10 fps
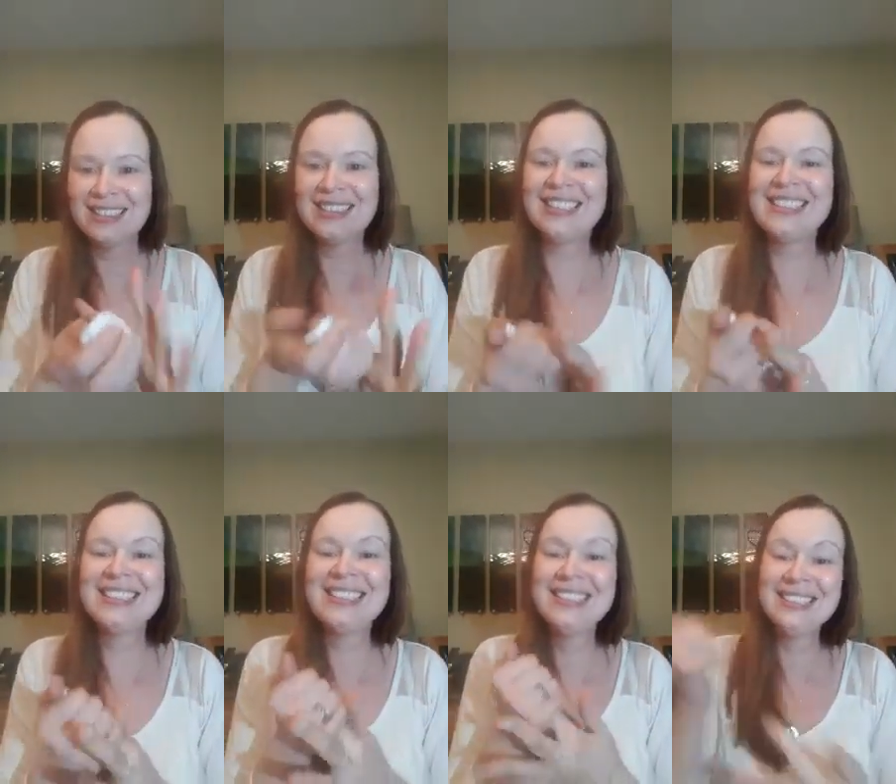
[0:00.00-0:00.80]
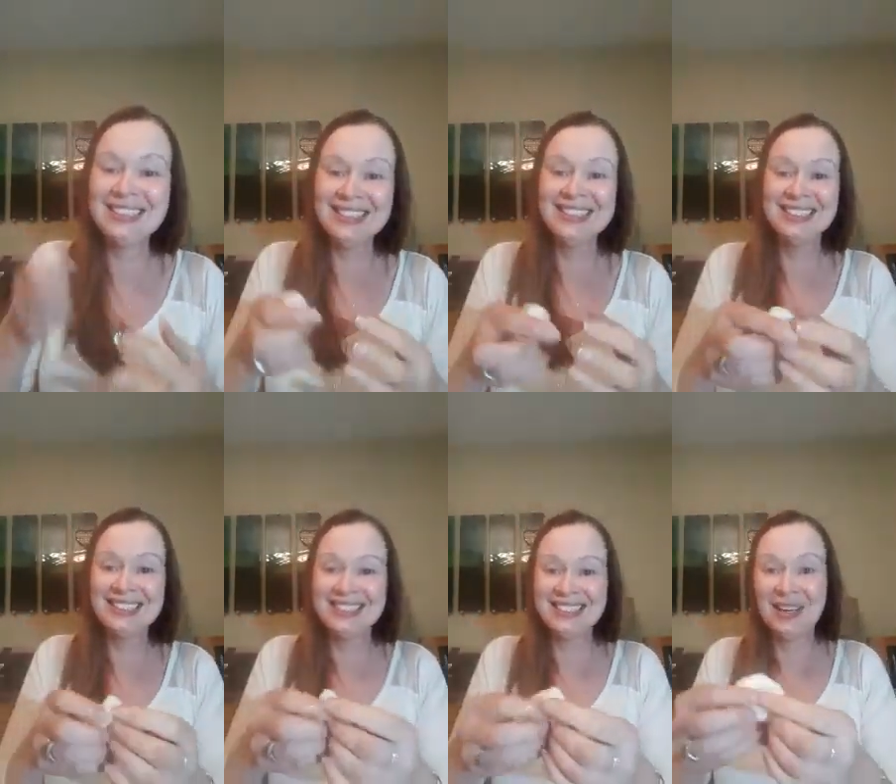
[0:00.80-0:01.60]

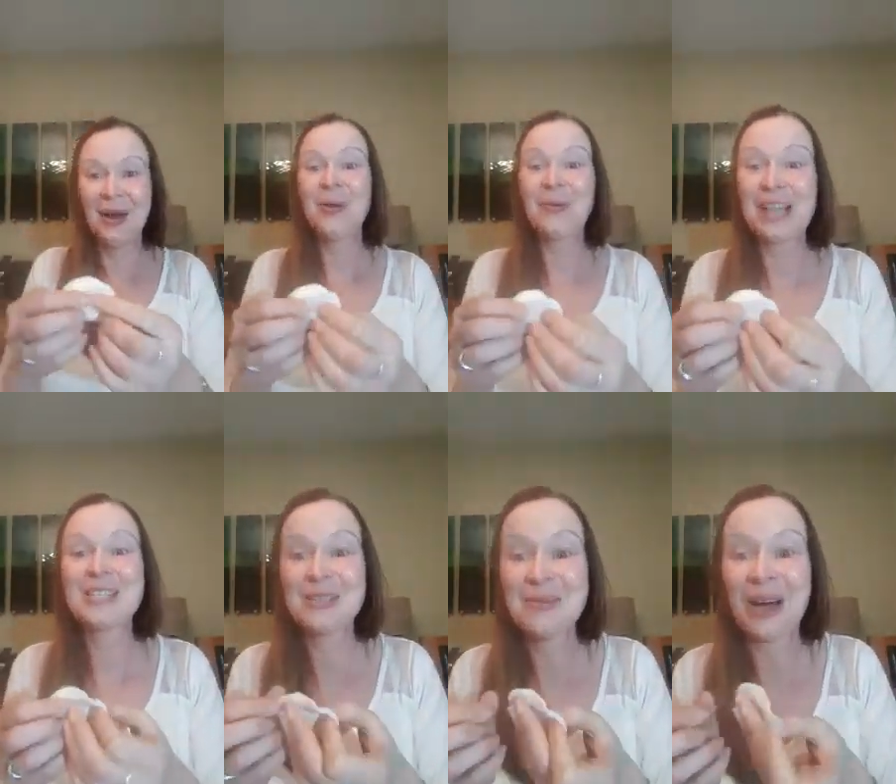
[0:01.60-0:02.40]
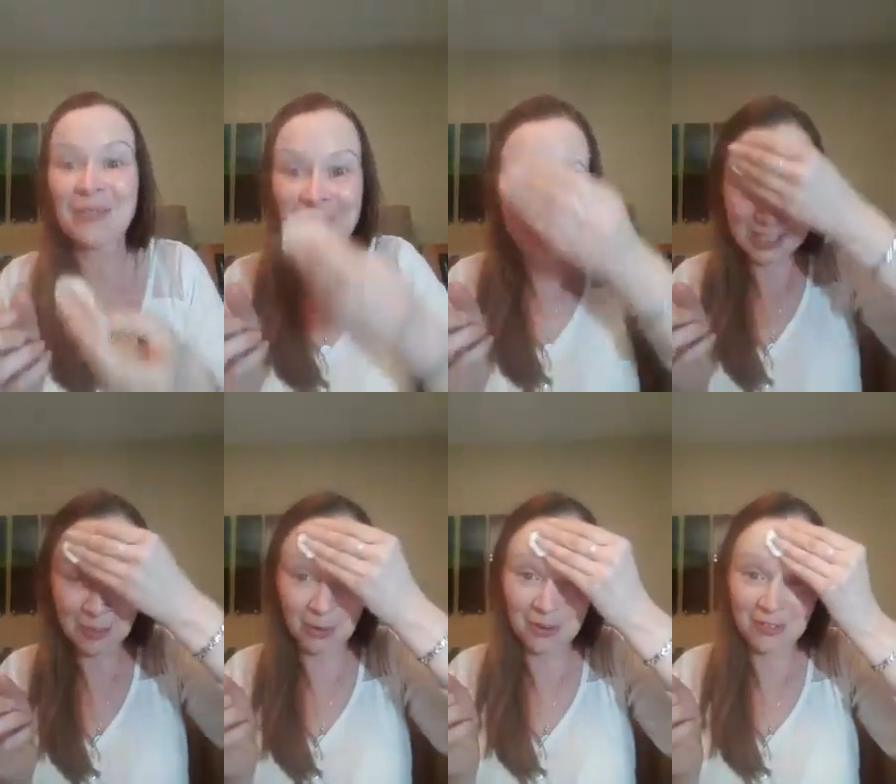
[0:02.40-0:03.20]
Well, I do have crazy
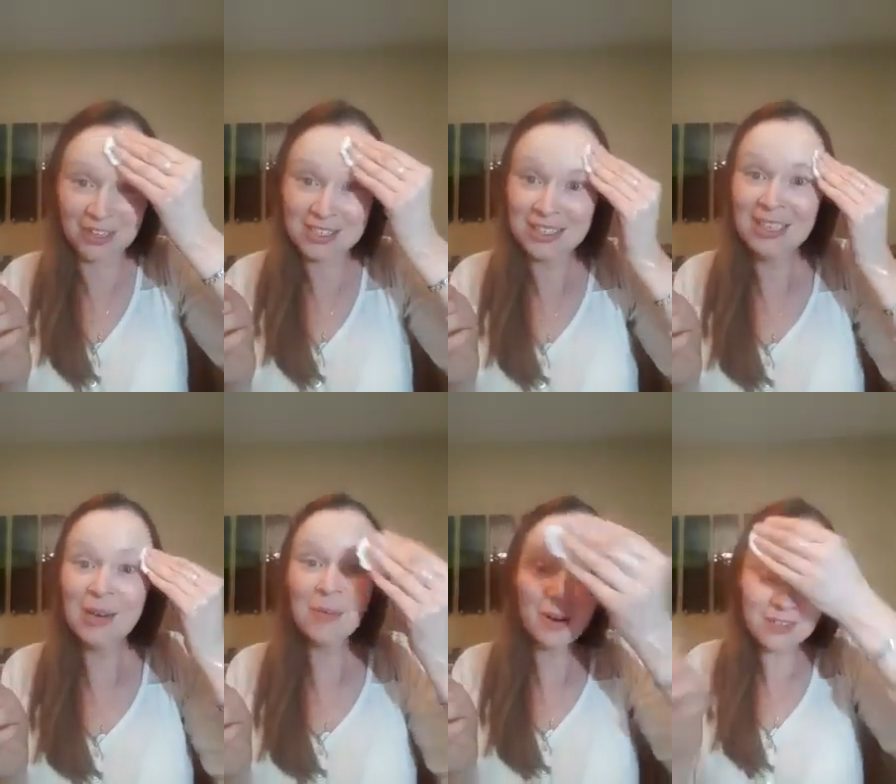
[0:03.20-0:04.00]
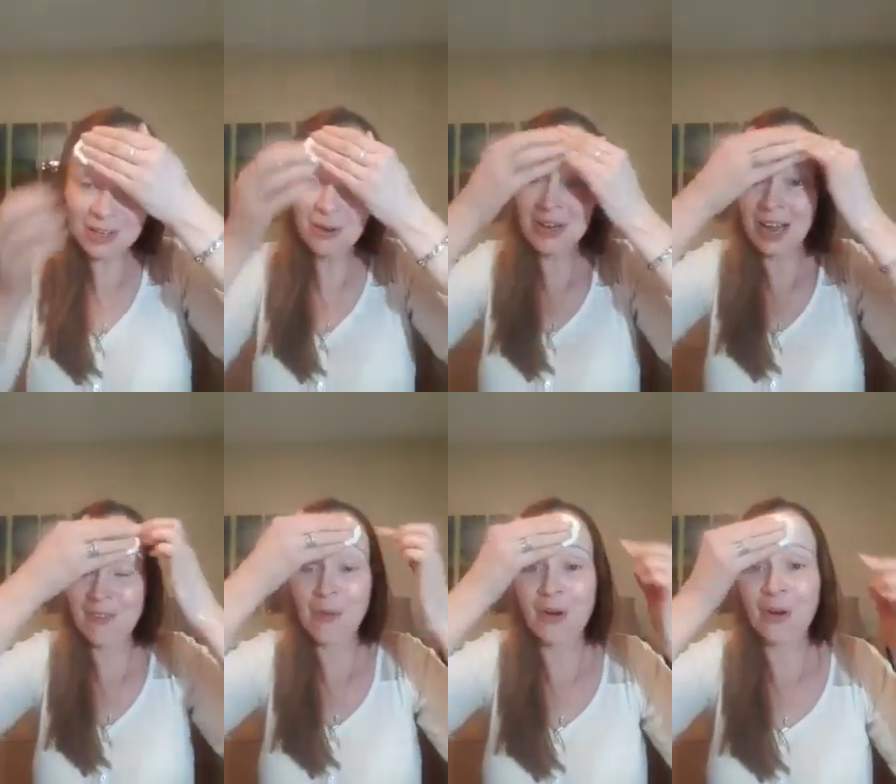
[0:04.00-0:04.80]
boyfriends. Obviously, I only
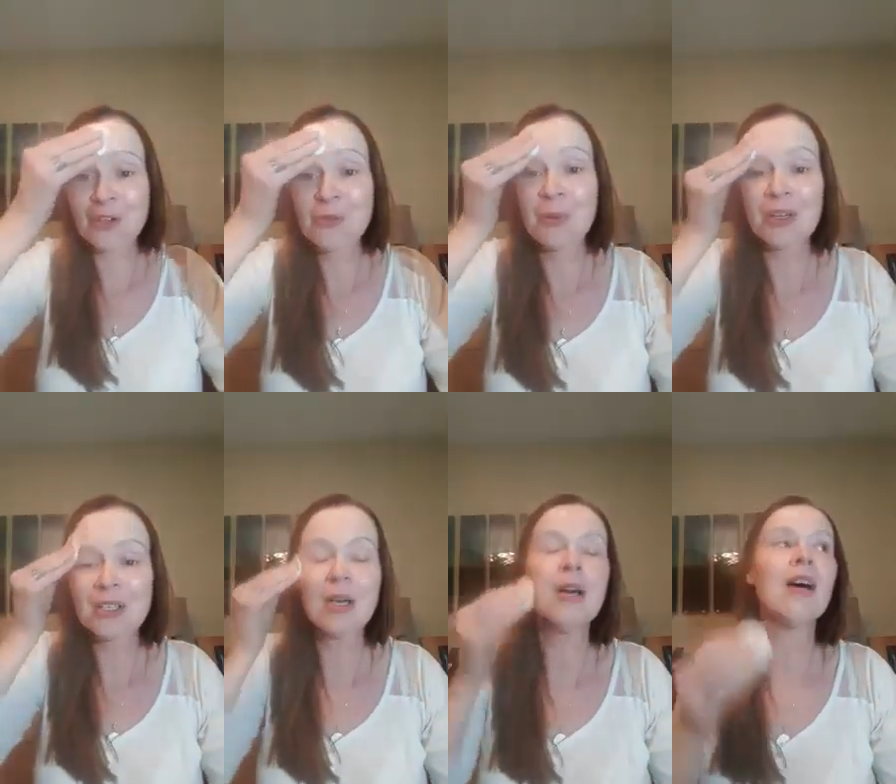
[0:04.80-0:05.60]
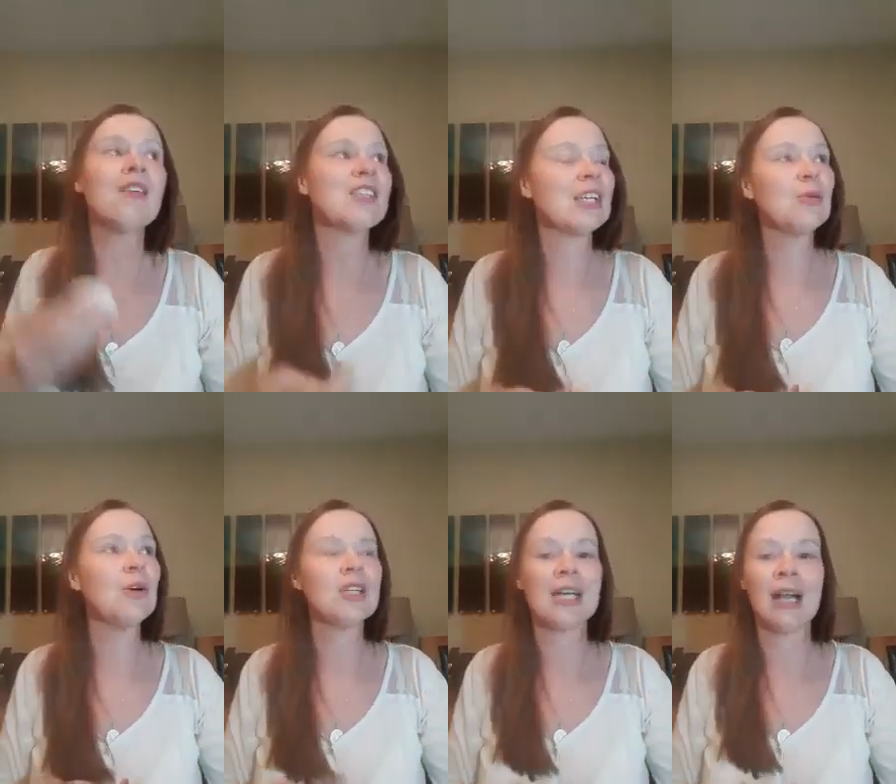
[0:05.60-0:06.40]
have one husband. Oh, I said the
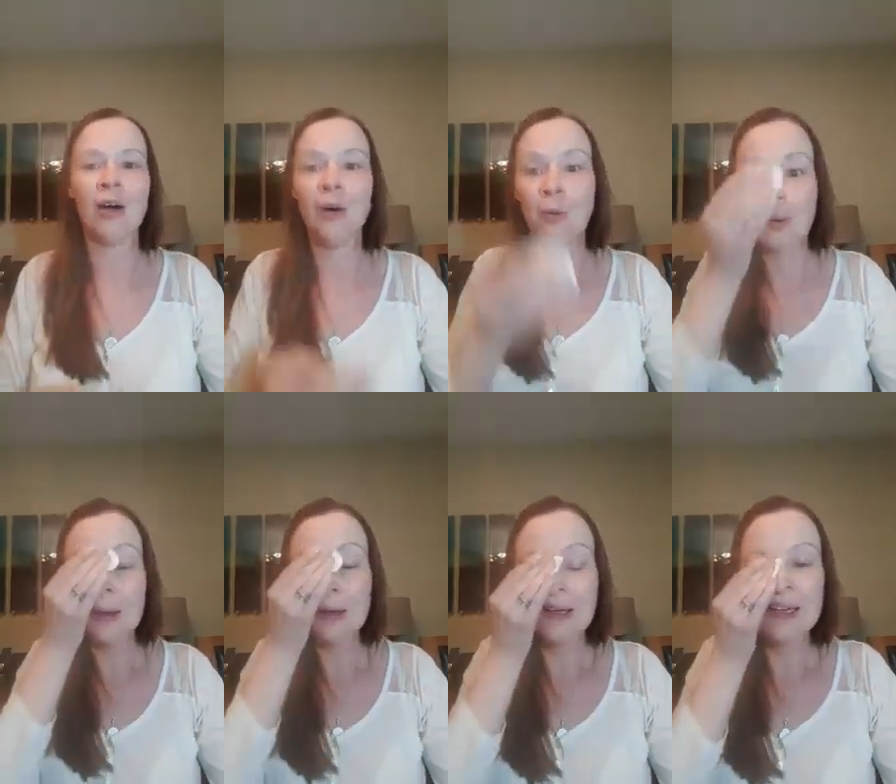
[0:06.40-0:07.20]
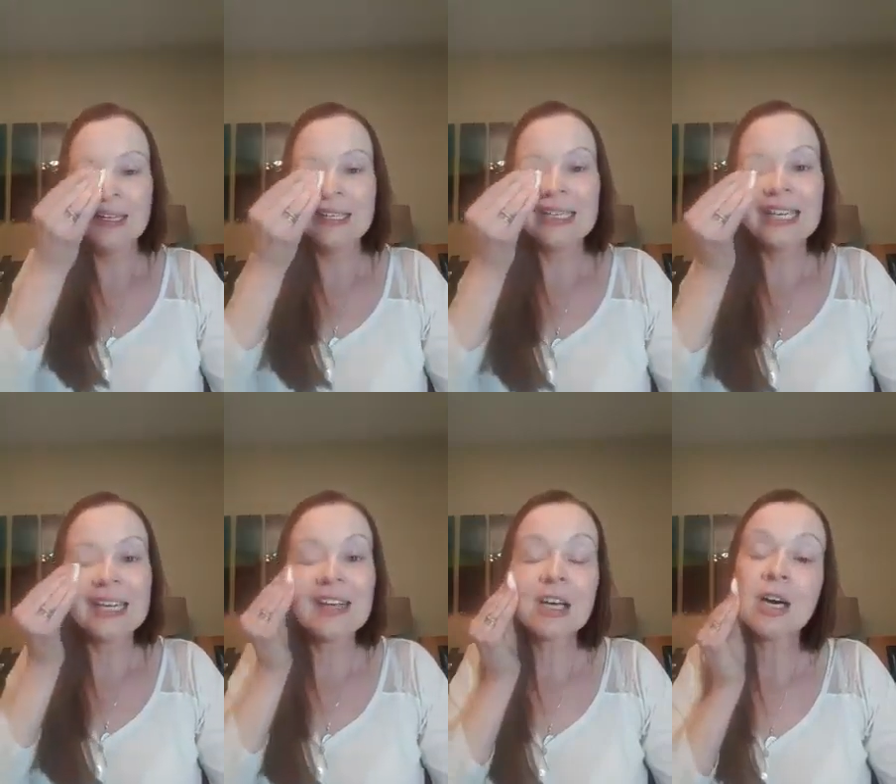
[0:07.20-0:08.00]
word hello. Here
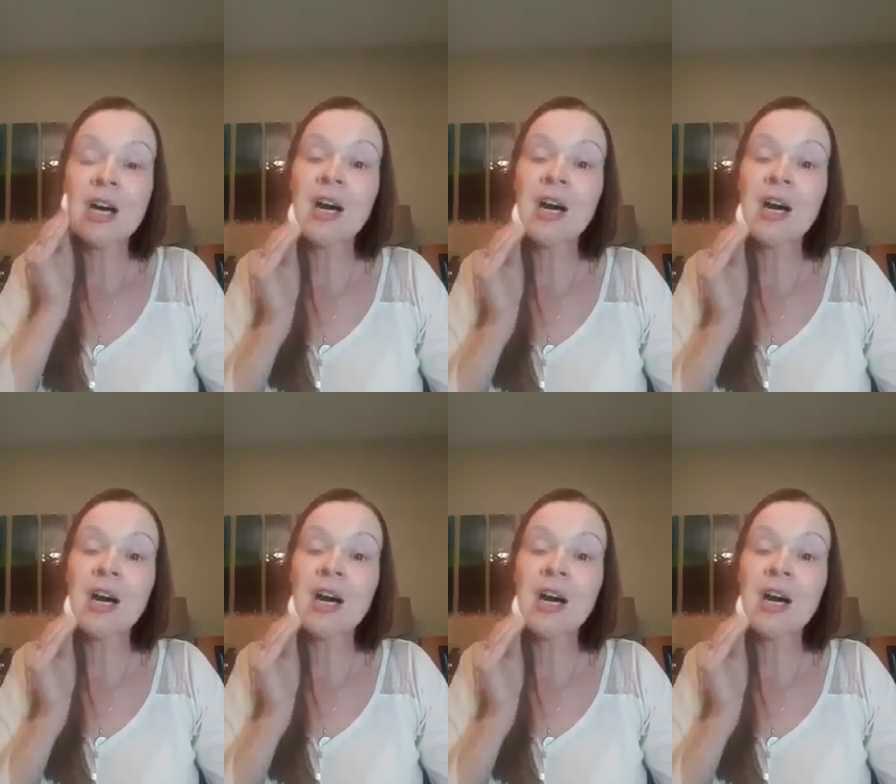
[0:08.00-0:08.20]
they come.